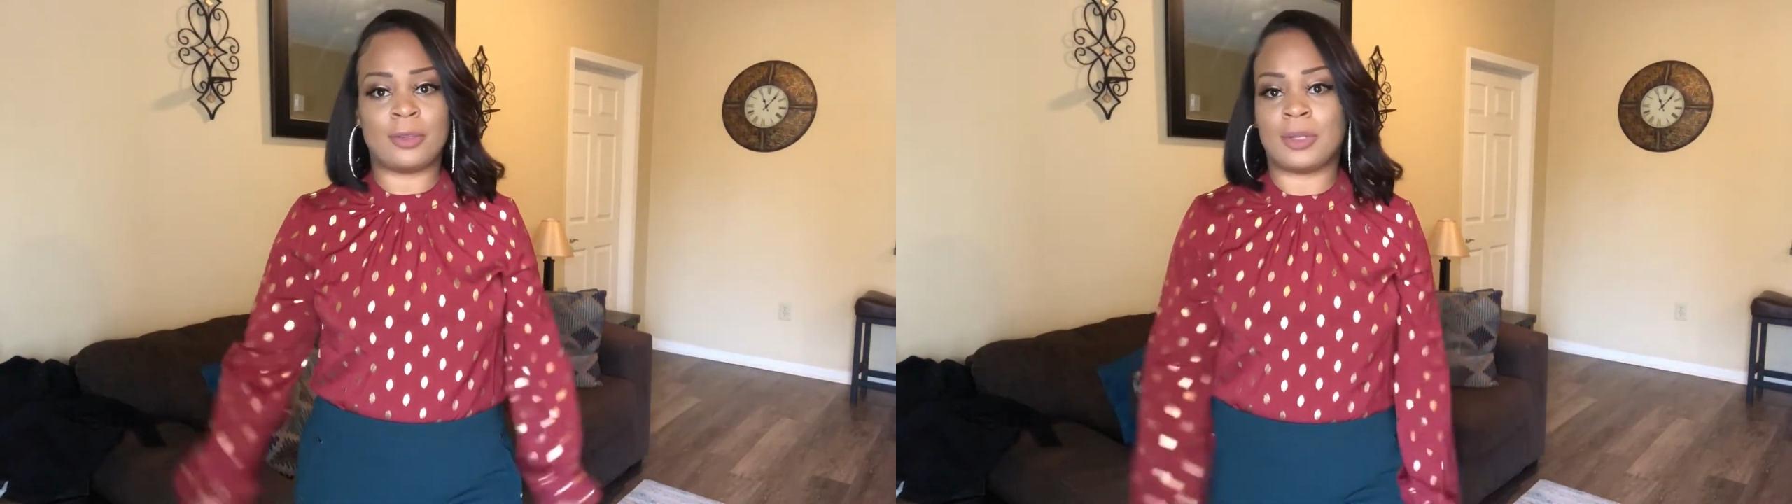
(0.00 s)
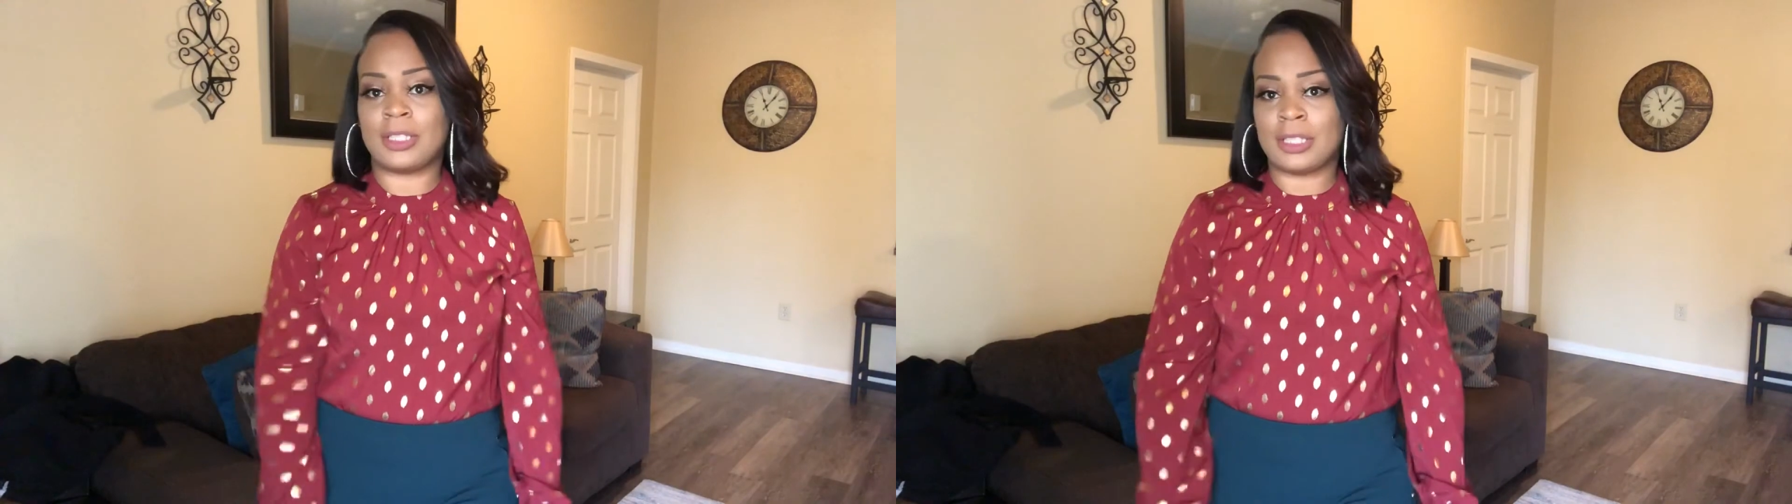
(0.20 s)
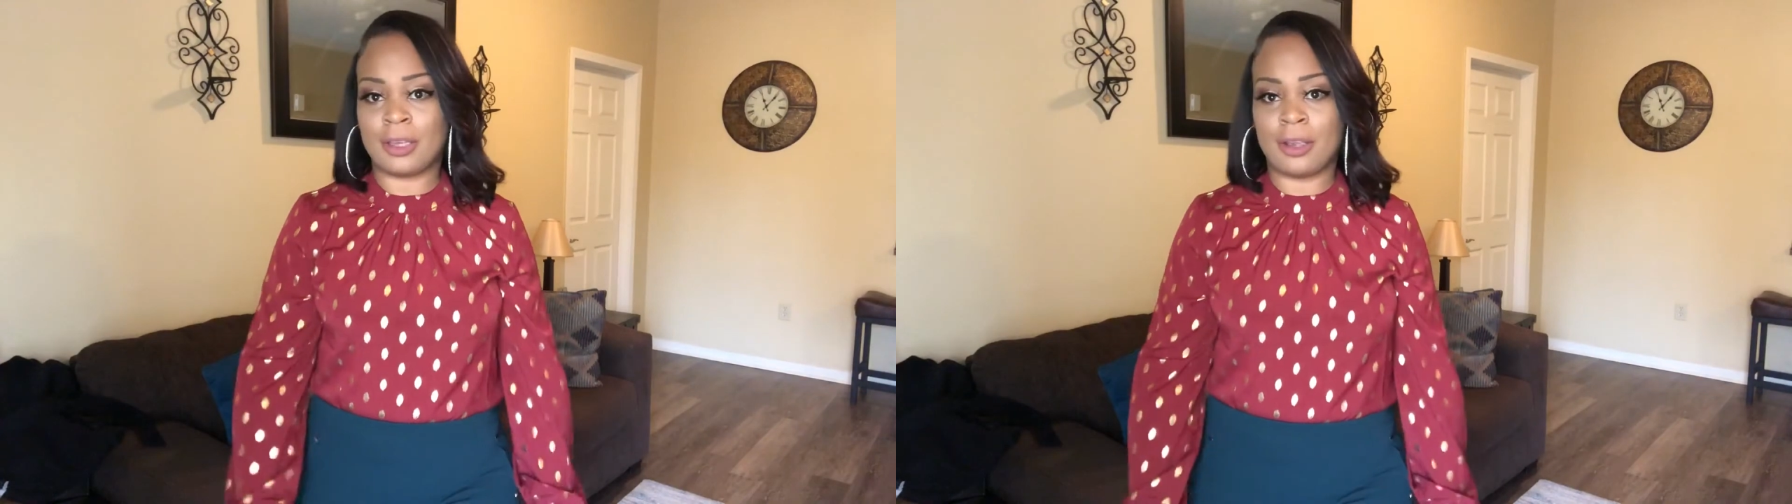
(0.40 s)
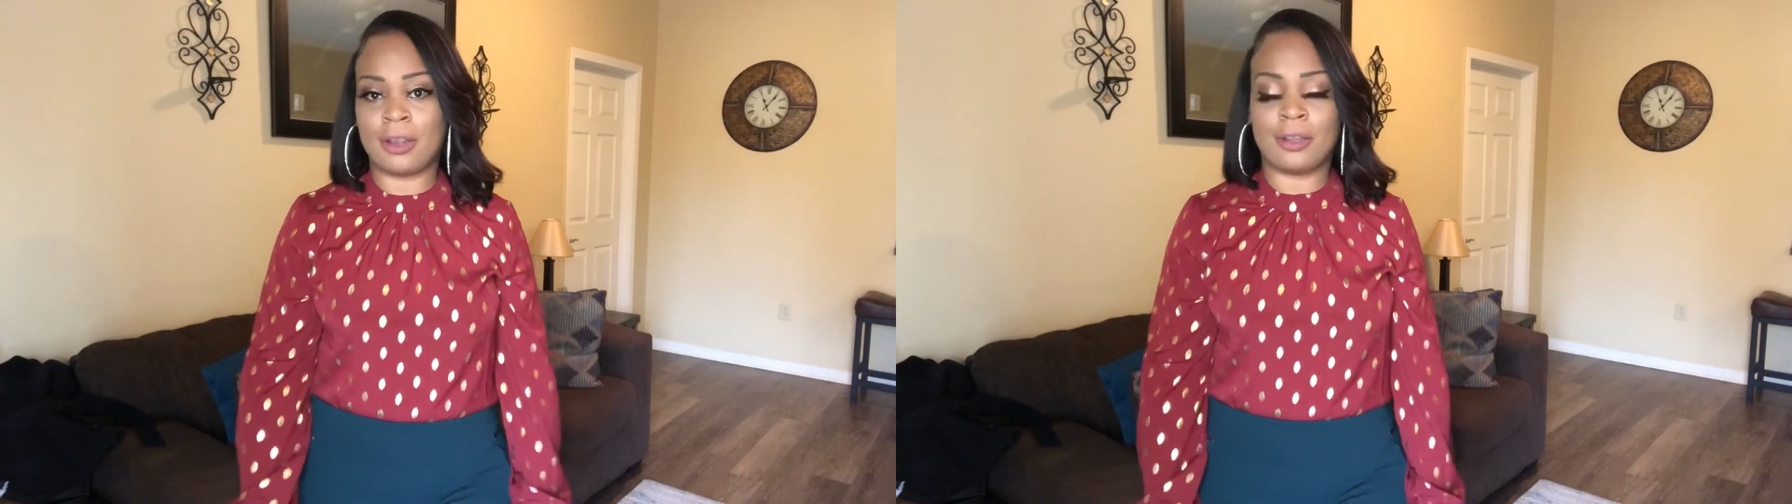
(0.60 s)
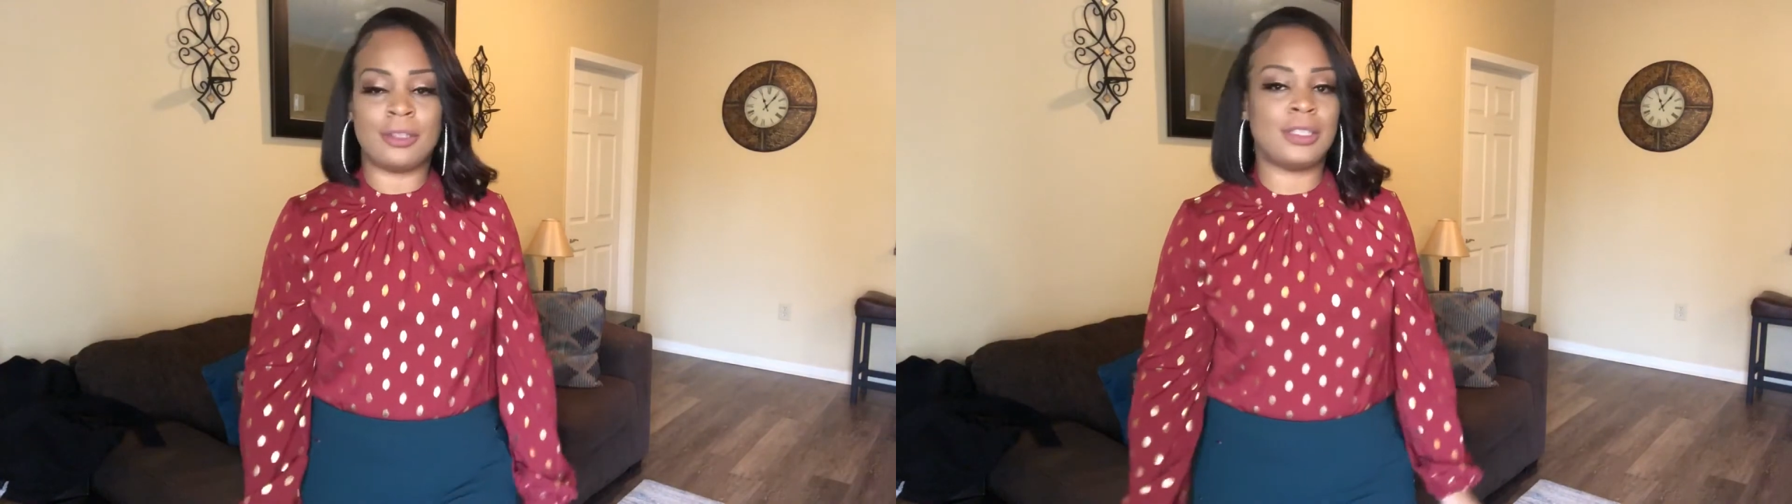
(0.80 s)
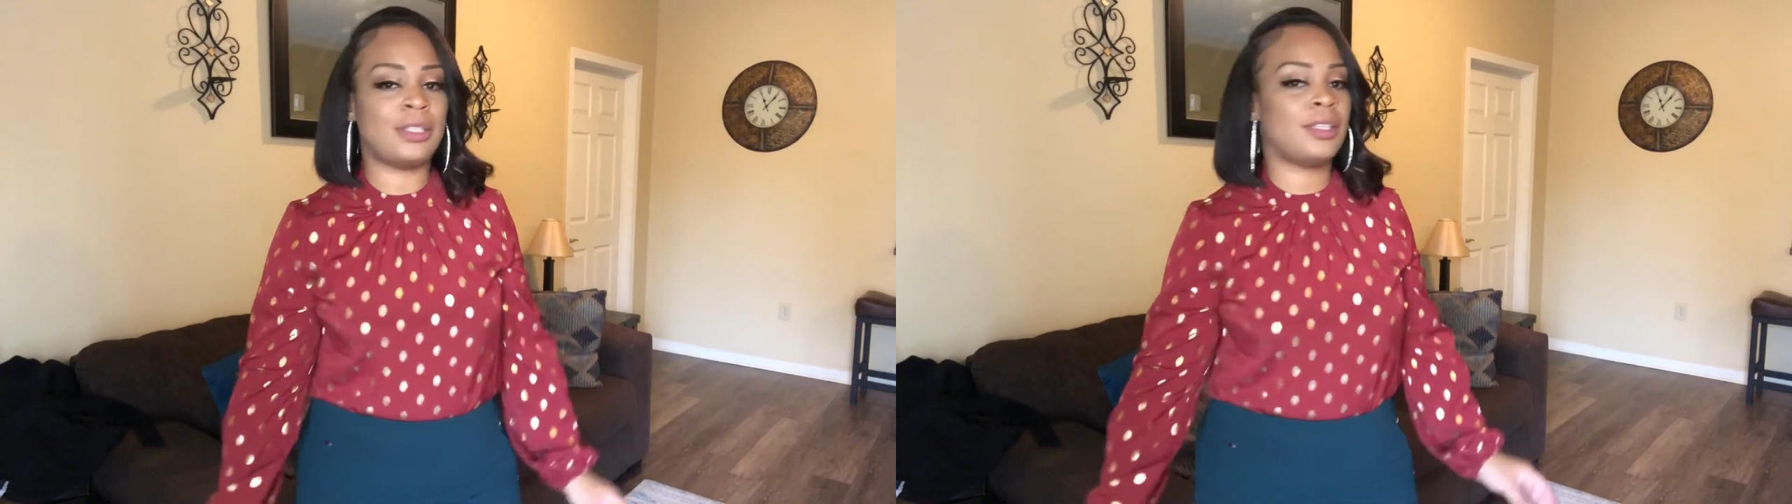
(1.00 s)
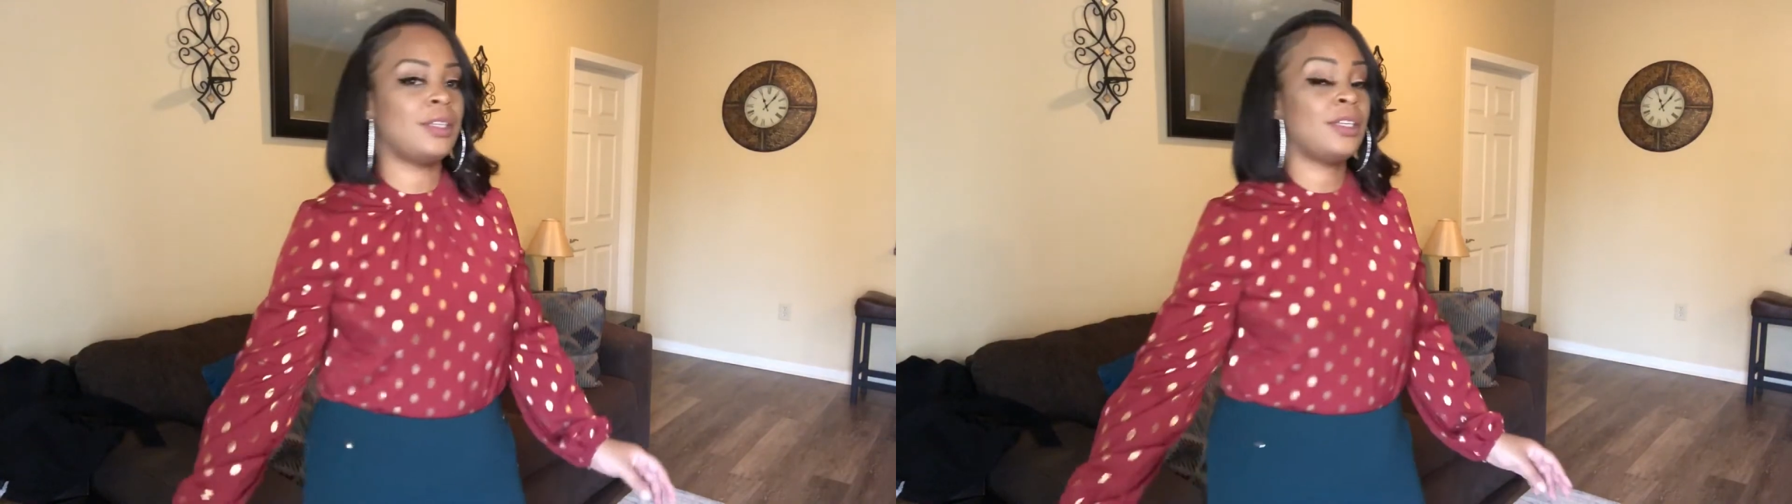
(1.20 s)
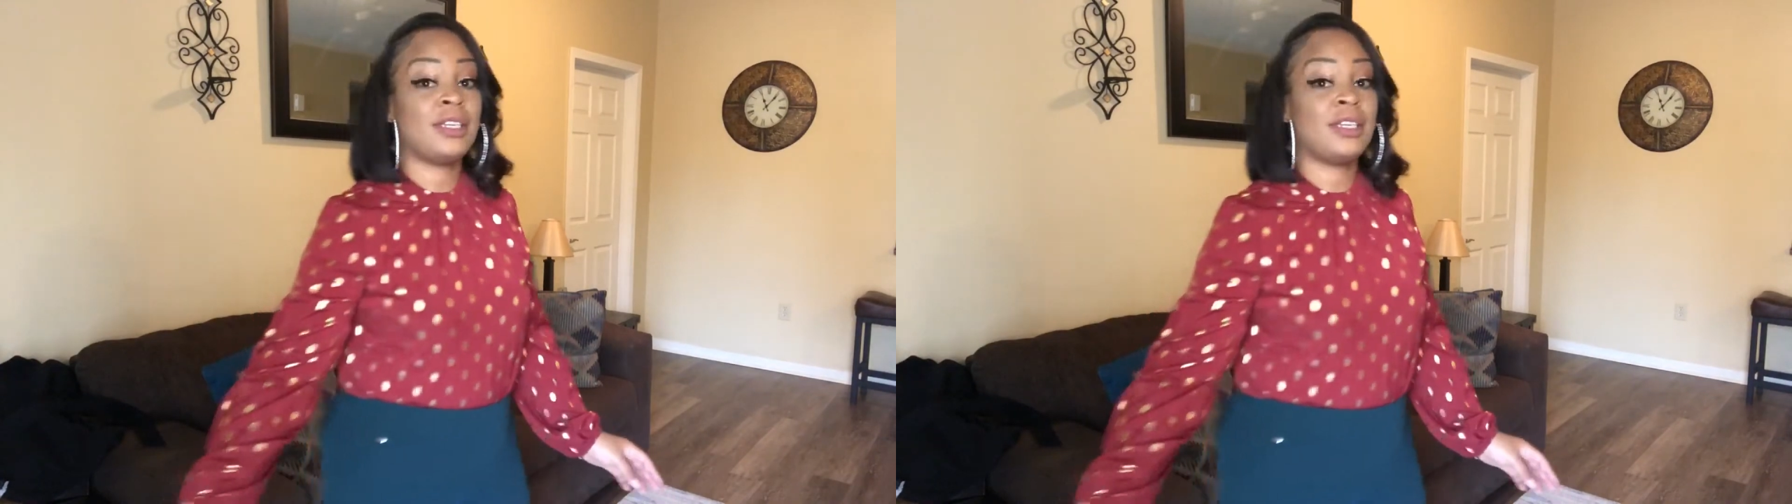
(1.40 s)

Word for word: or skirts,